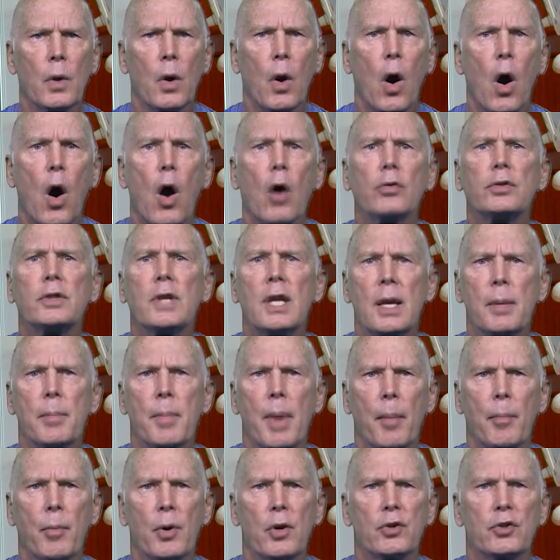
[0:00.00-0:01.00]
All team
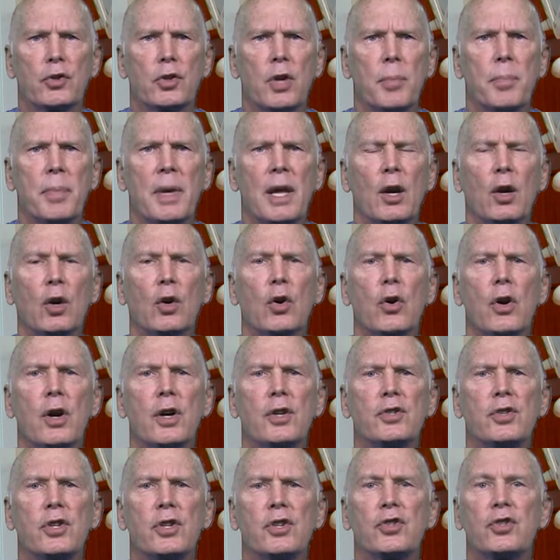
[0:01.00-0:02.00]
members should be
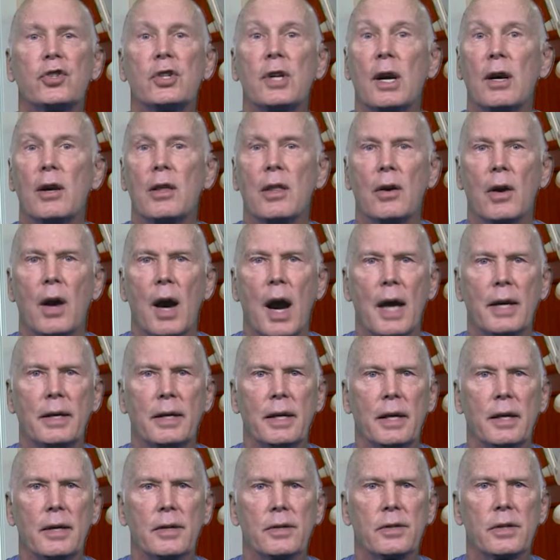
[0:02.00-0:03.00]
encouraged to share their
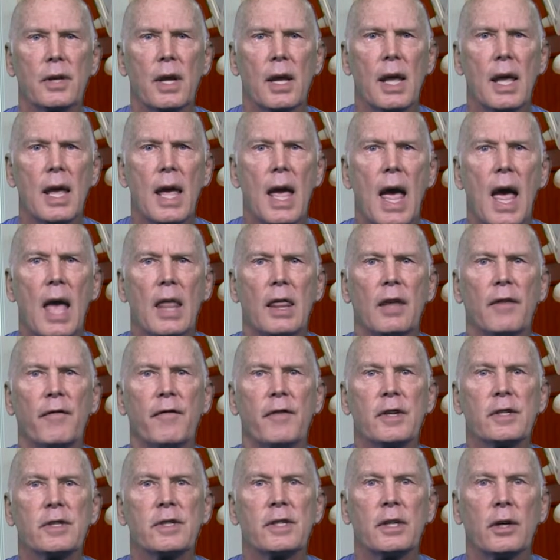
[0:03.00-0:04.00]
ideas, and the
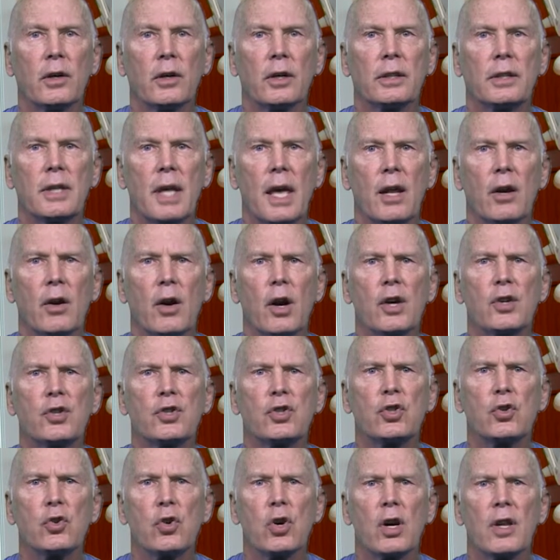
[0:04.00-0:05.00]
facilitator
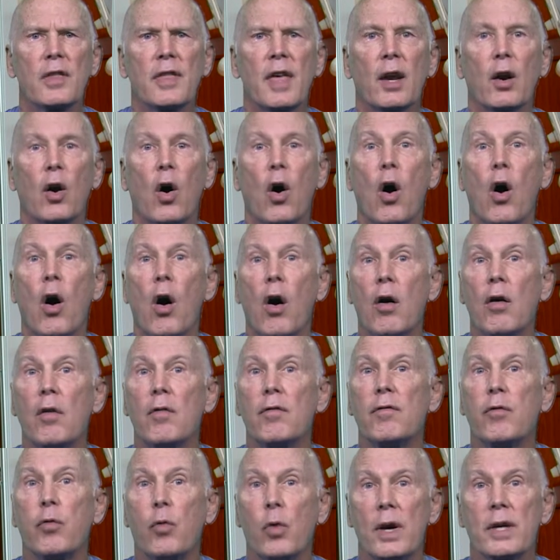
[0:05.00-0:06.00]
assure that
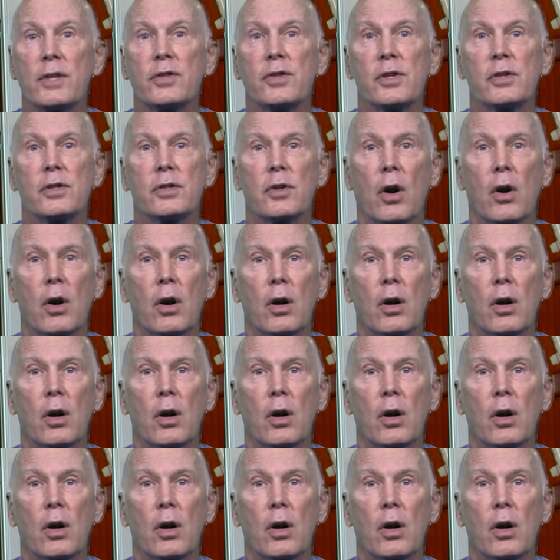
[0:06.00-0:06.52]
all voices are